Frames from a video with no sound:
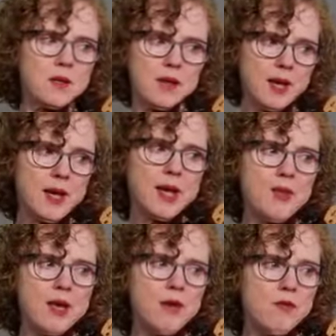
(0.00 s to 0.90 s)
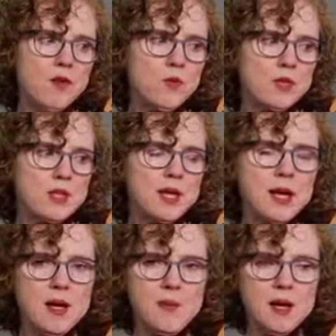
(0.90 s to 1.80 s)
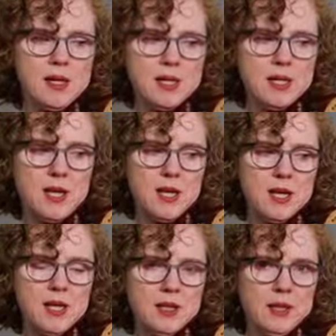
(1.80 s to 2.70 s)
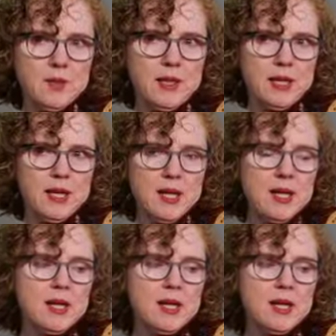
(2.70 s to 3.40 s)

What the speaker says: okay? And then if you were to come and tug a little bit,